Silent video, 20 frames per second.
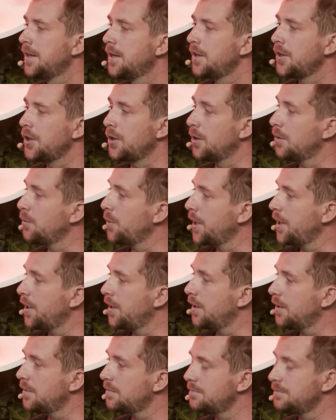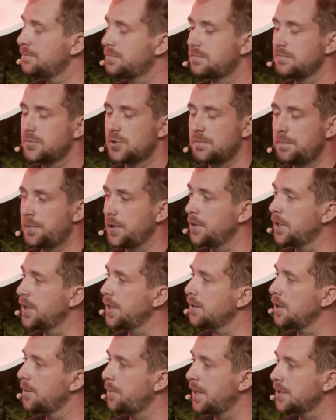we're
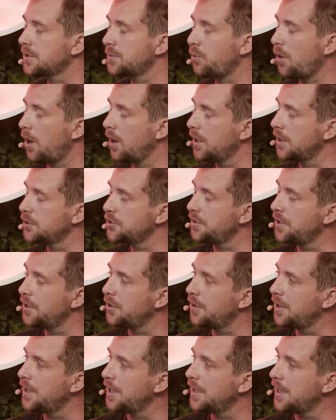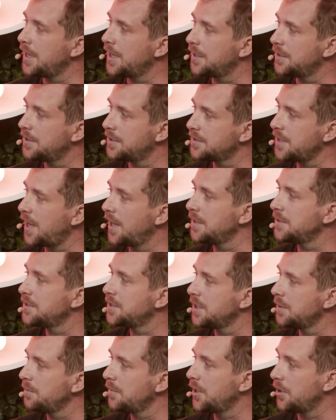building the best product engineering and design
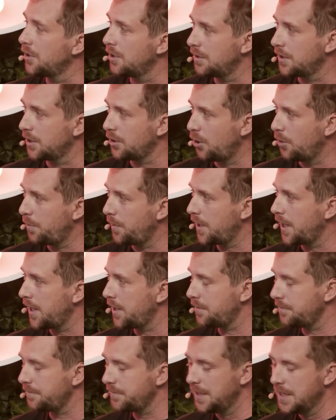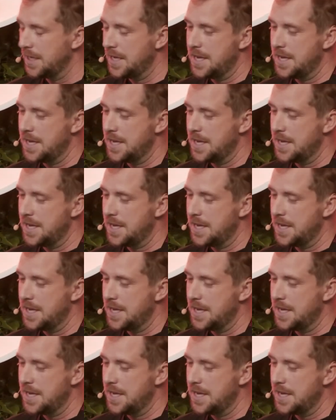team here in Copenhagen.